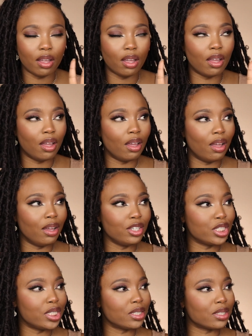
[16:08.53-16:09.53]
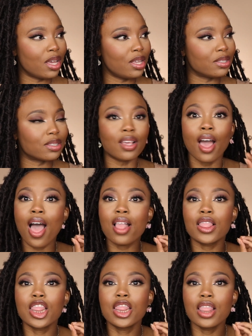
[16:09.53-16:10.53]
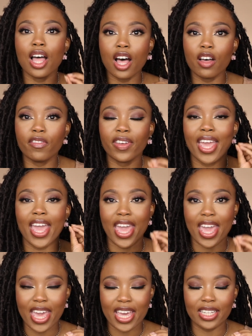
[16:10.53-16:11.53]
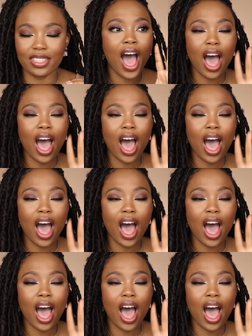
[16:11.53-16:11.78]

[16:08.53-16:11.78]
oh Jesus, love it.